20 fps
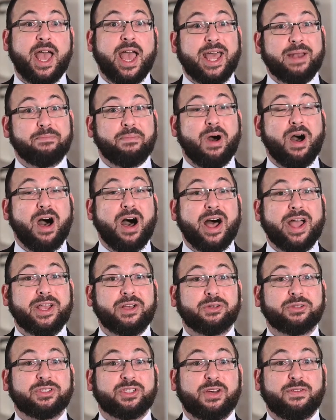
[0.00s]
and
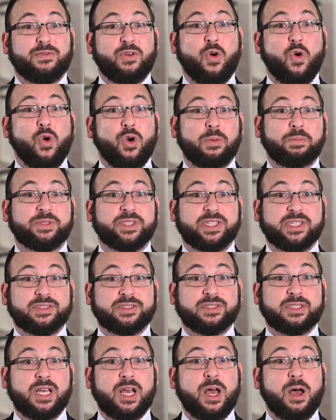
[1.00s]
piles of
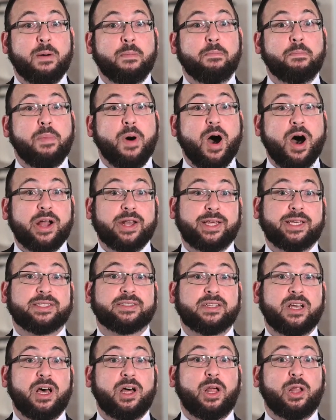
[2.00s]
corpses,
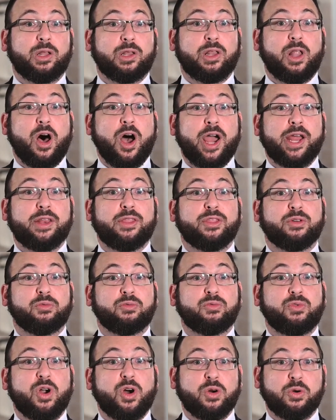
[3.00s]
bodies, lined the
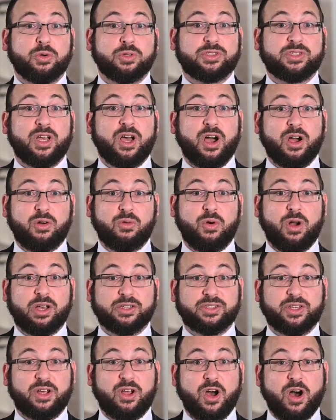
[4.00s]
roads
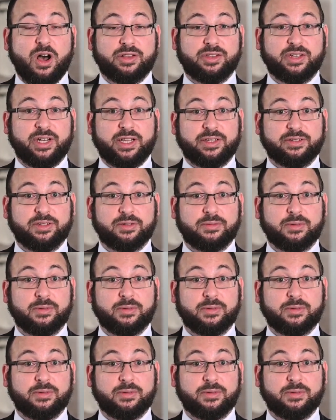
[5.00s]
across the continent.